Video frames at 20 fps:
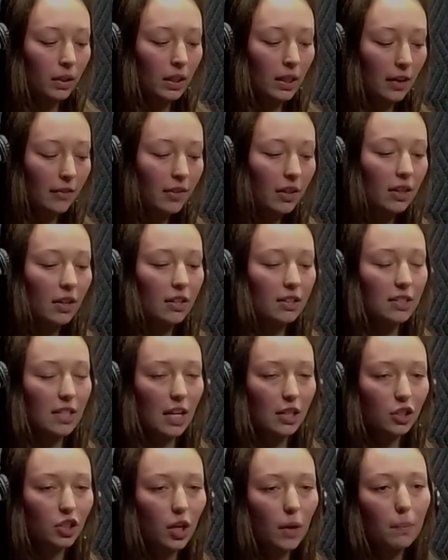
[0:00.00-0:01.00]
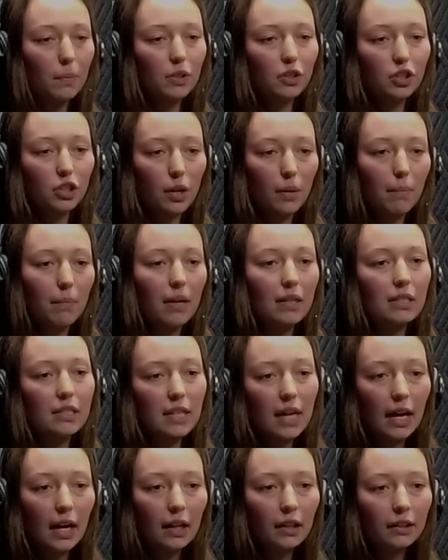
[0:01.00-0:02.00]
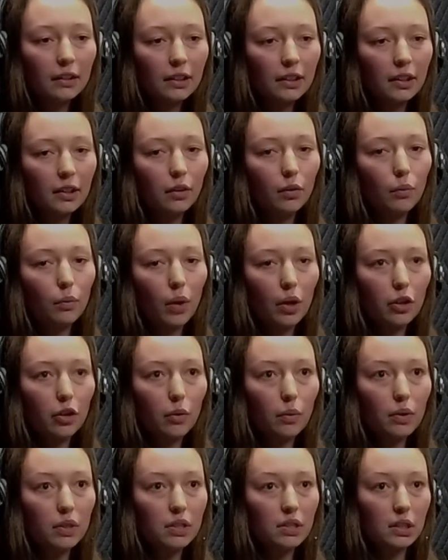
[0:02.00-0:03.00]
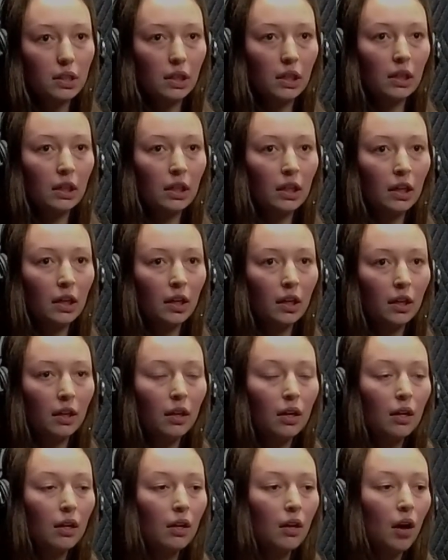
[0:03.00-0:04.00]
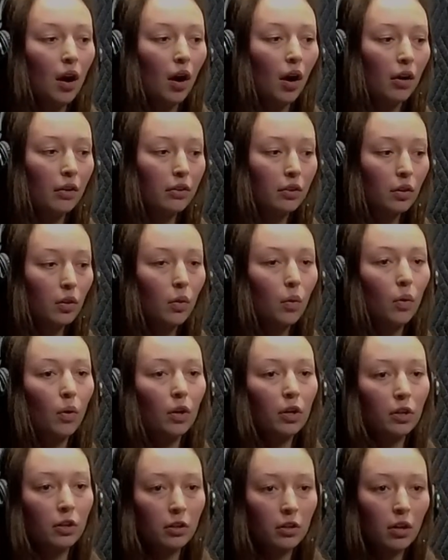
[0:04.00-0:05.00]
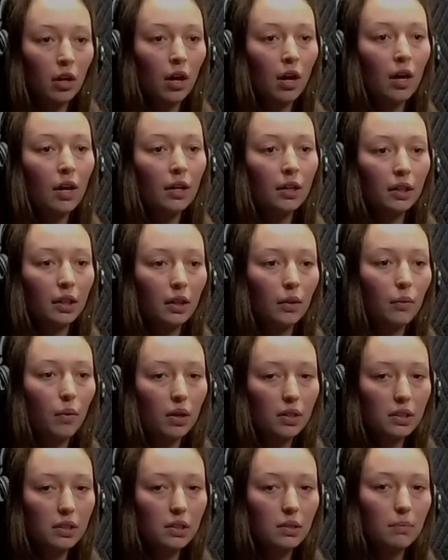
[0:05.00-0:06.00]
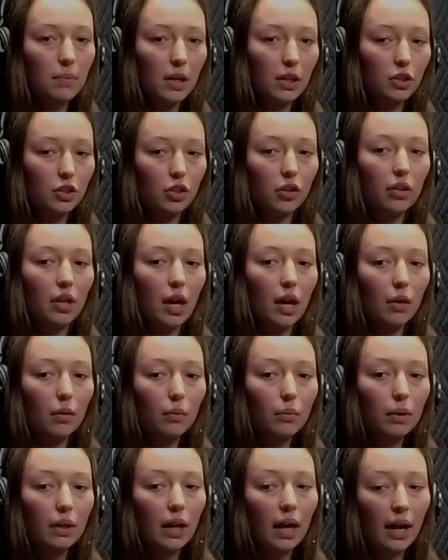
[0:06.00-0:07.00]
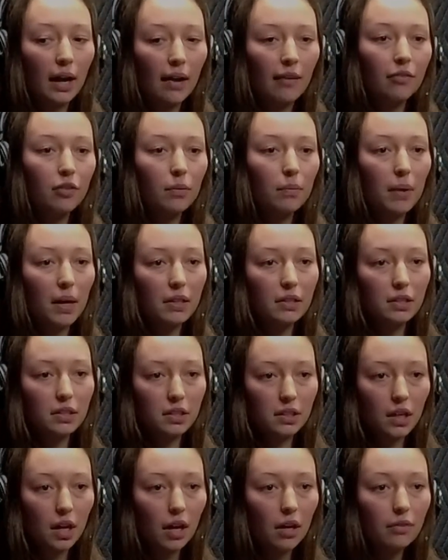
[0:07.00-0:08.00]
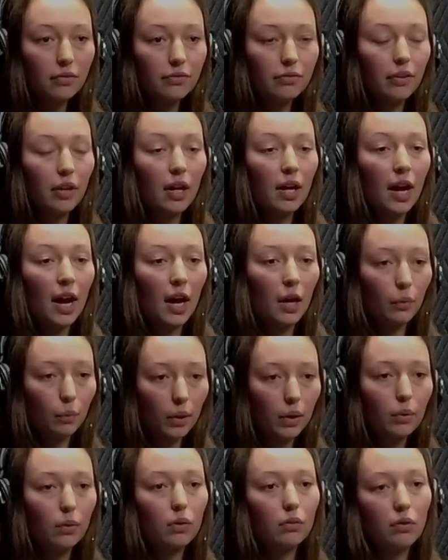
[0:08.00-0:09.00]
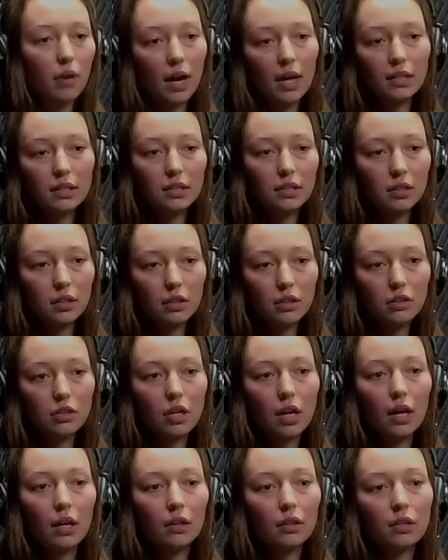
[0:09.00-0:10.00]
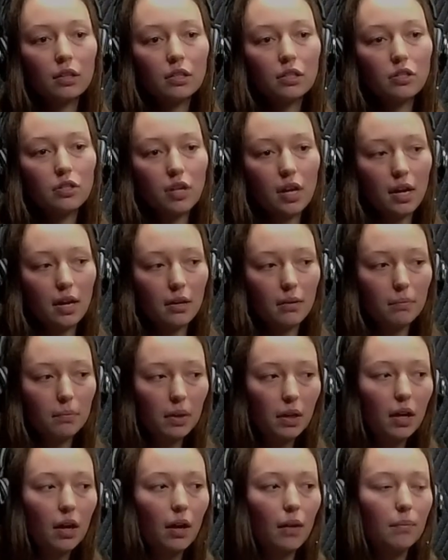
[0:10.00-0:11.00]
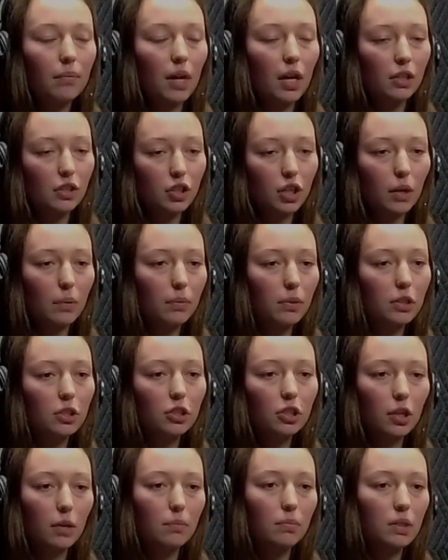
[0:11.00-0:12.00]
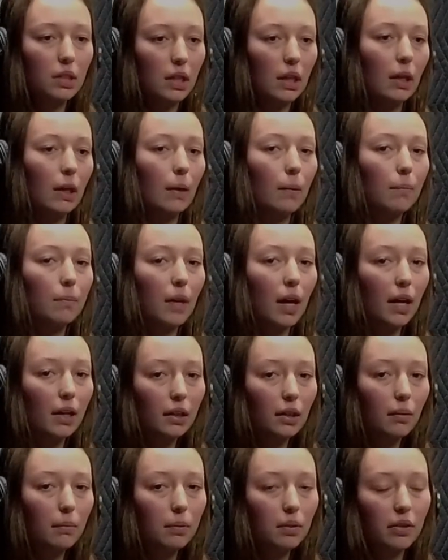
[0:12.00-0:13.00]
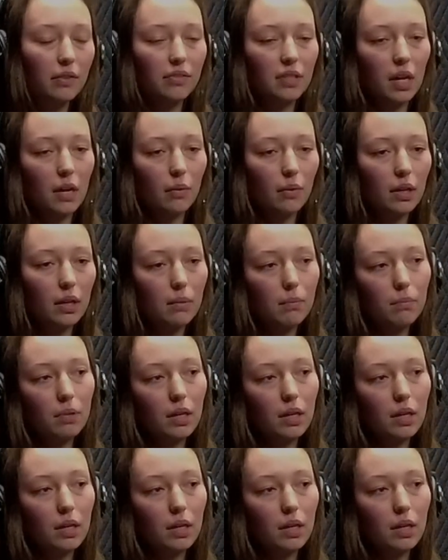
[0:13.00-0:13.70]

giving us that championship mentality, whether we're seeing it on the court or not. He wants to make sure that we have the best stuff and we will rise to the challenge and become that championship team that he believes that we can